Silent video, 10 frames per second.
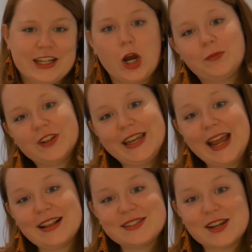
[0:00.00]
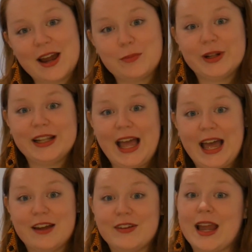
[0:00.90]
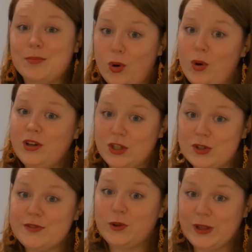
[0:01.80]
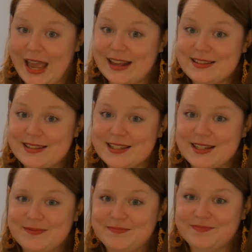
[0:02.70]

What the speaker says: Hopefully next time we'll have a more useful guest.